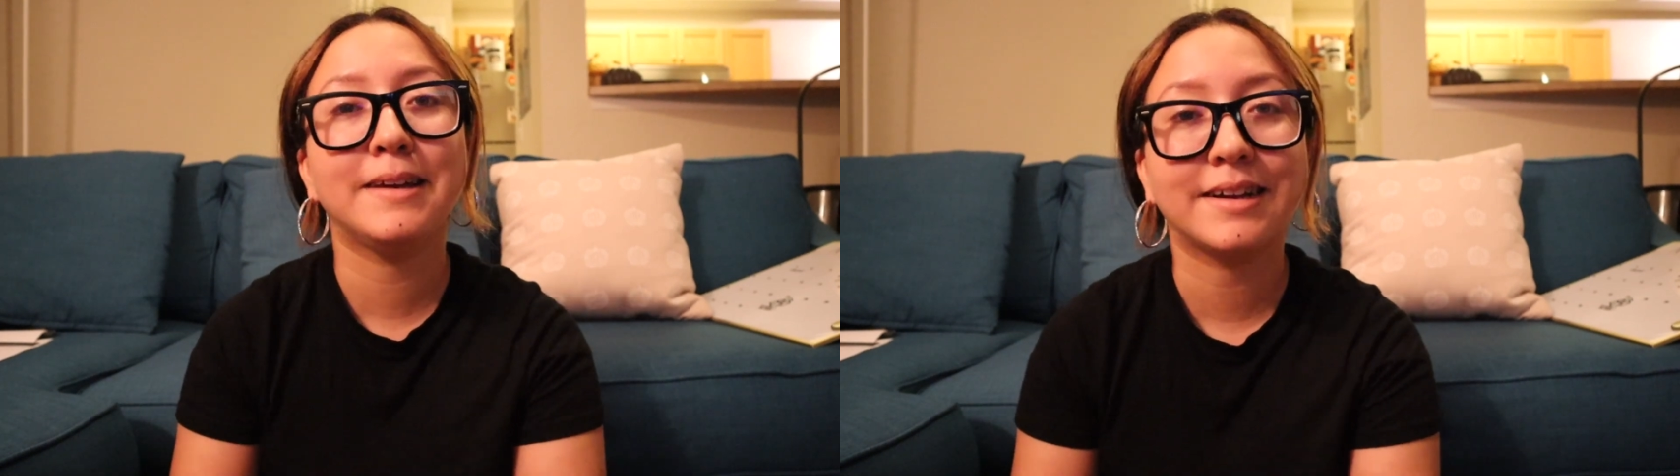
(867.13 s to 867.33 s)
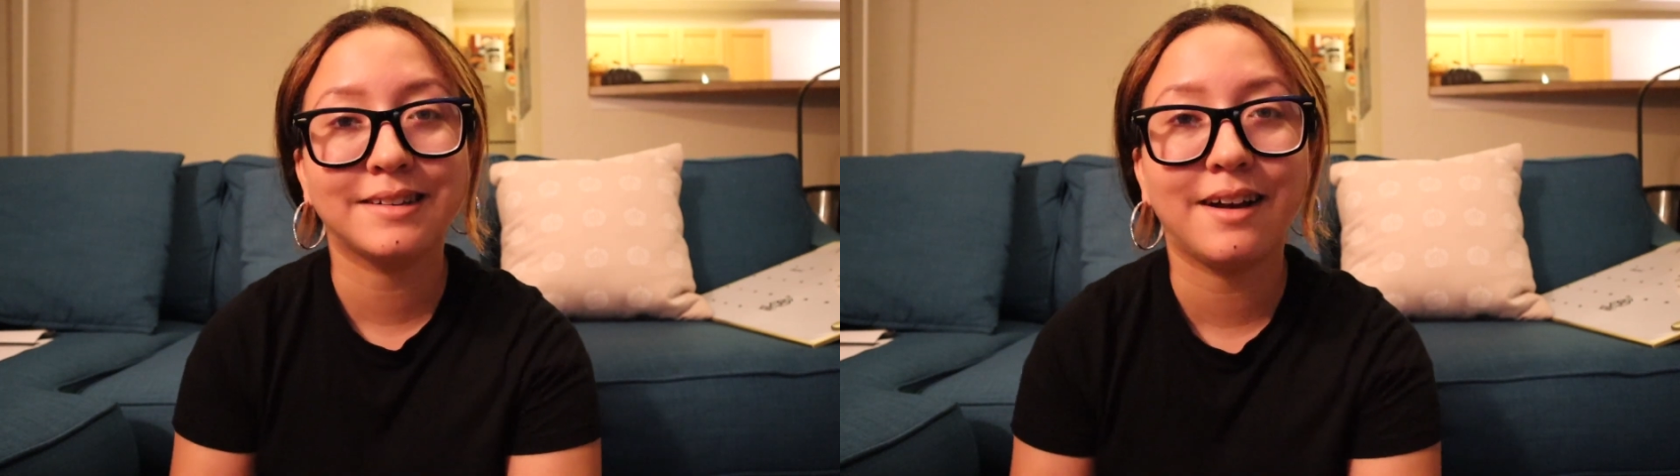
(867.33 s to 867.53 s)

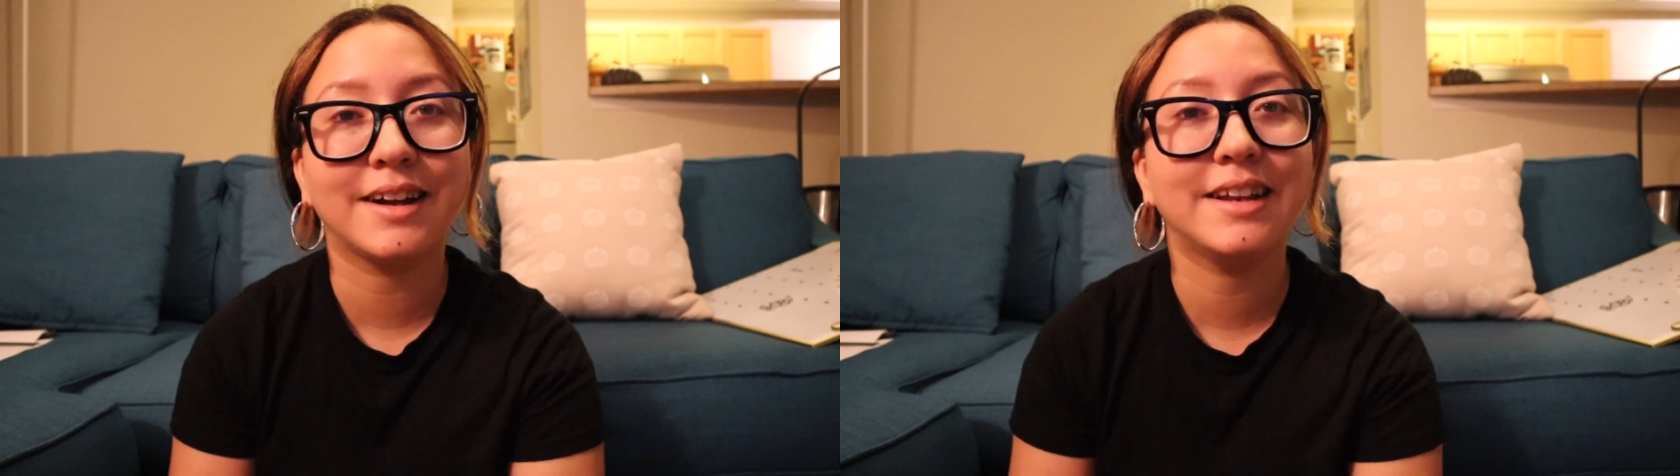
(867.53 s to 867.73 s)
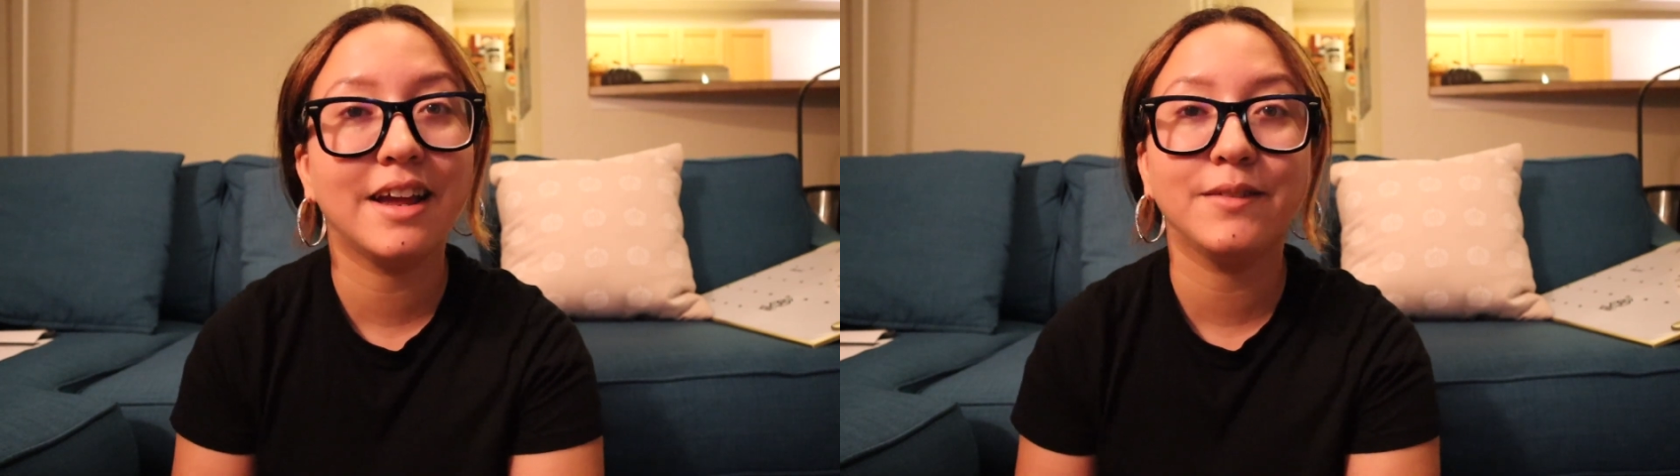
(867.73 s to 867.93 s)

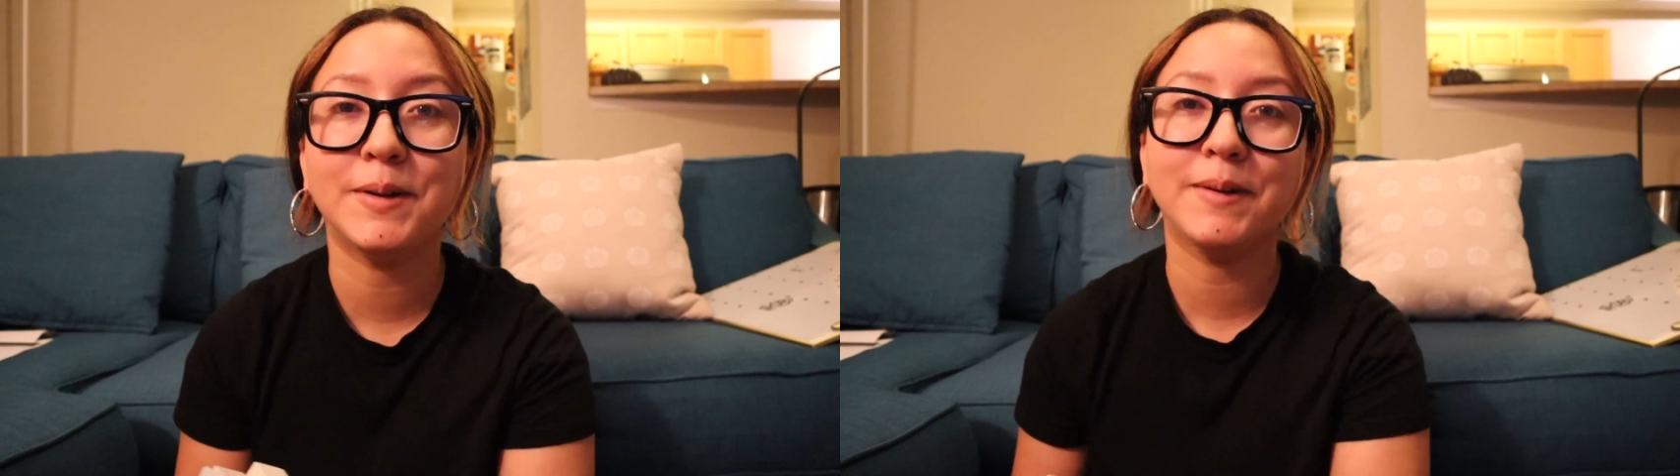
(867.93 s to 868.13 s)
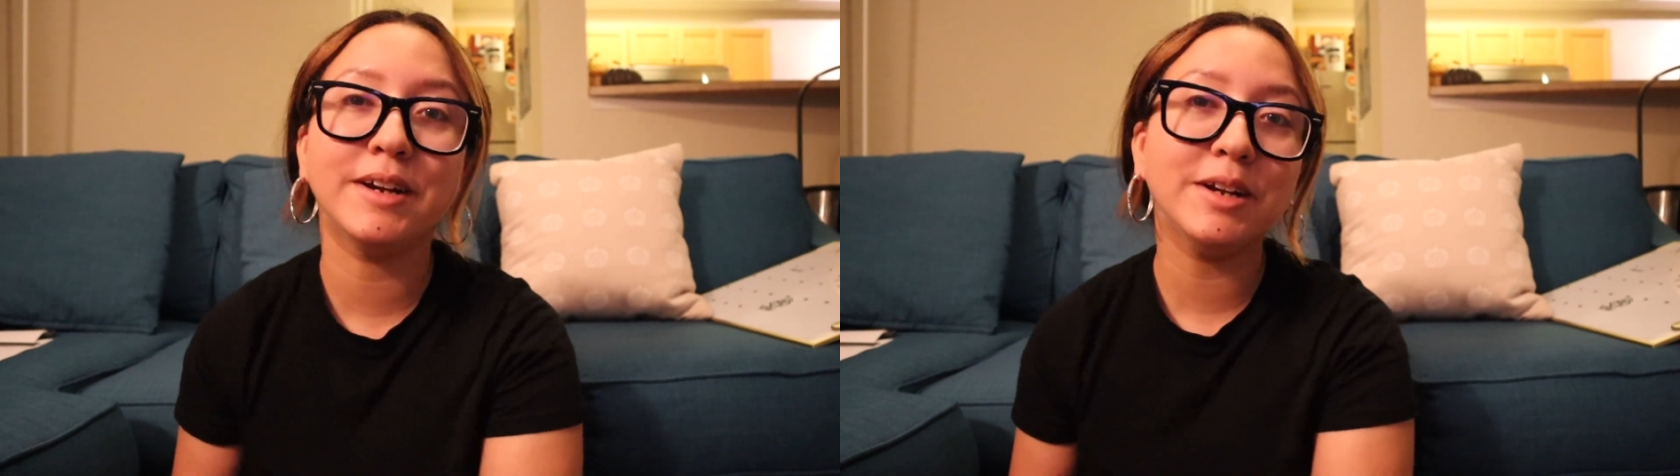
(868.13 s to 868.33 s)
TikTok and
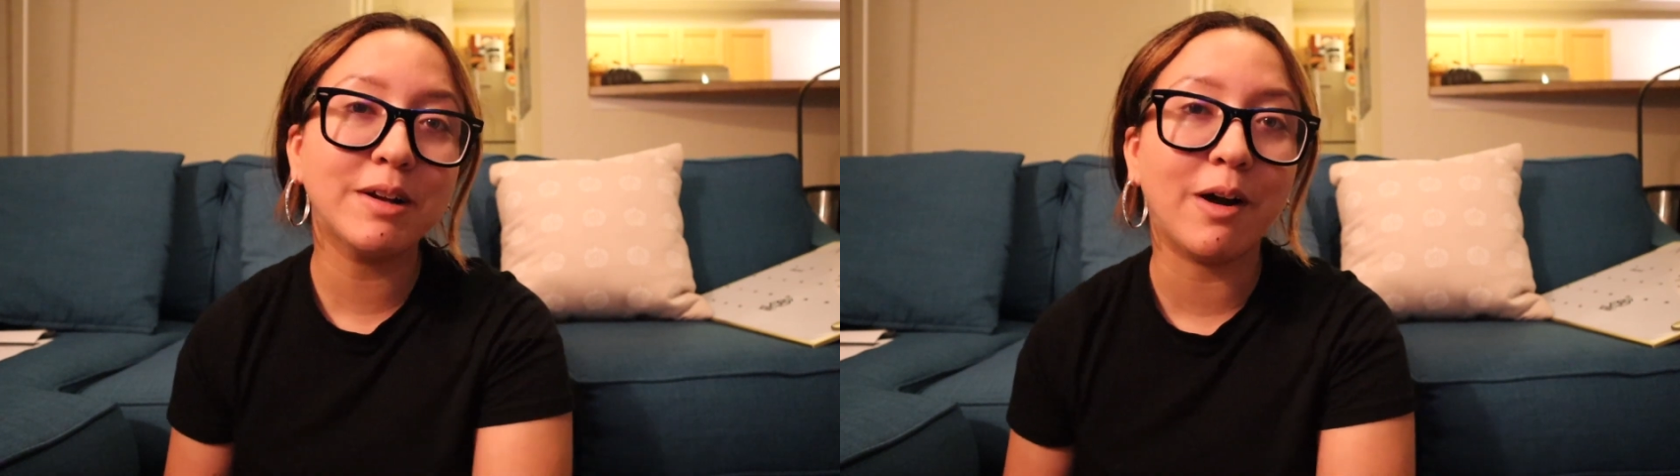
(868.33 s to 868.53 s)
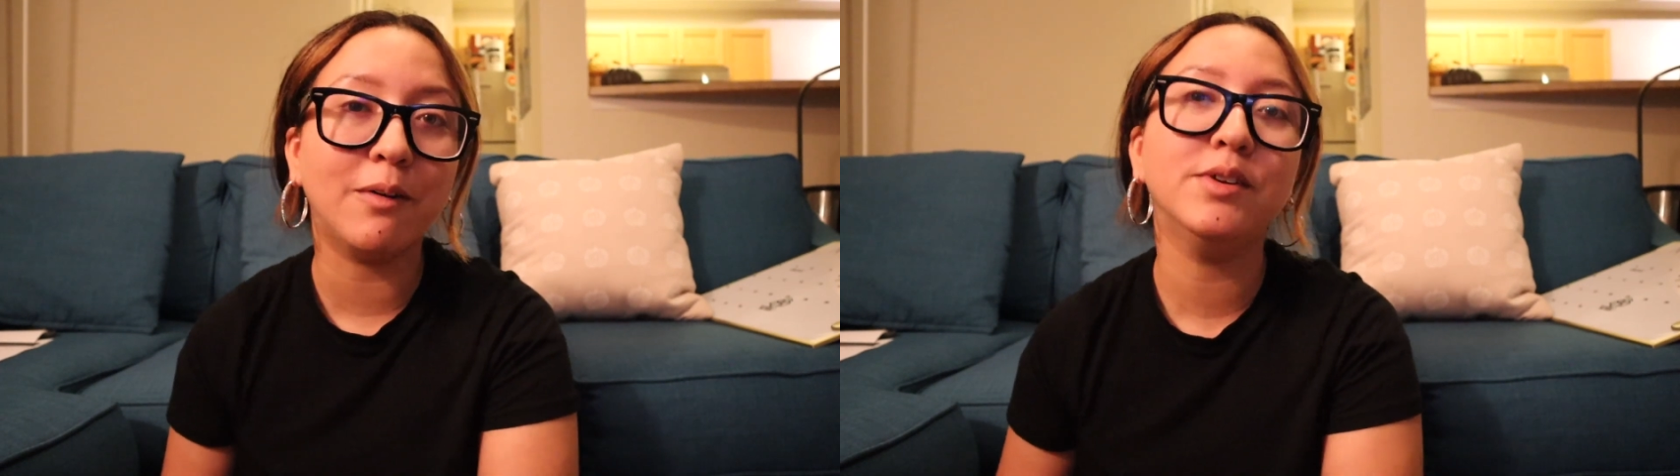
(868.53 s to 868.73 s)
everywhere you
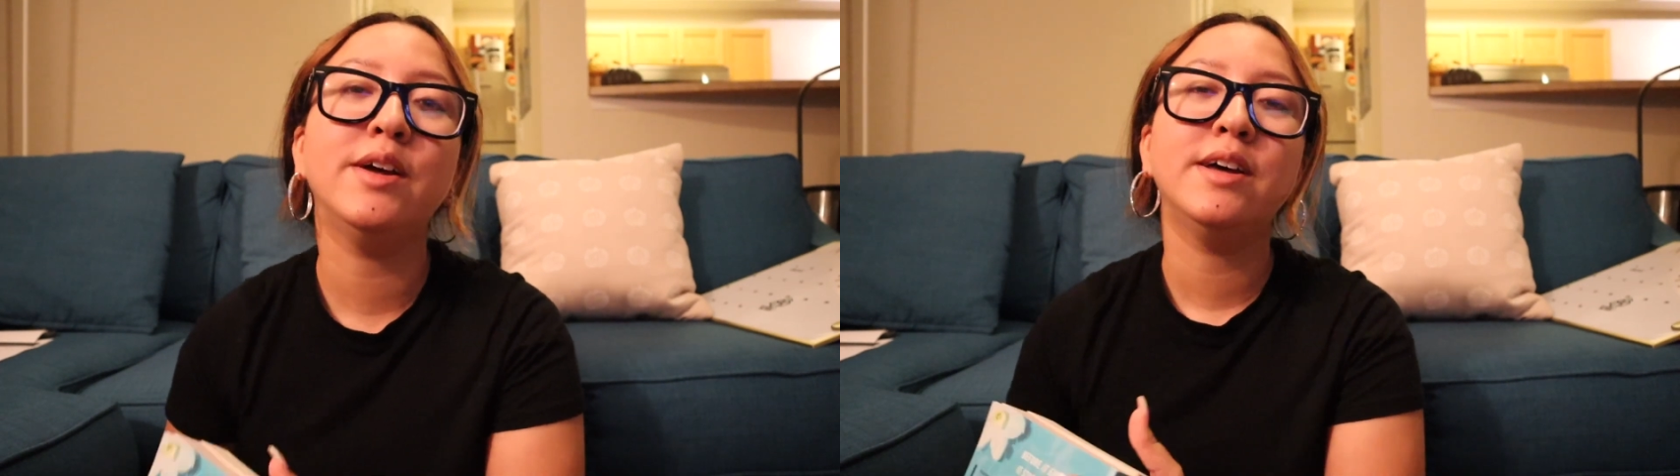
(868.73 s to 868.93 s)
go.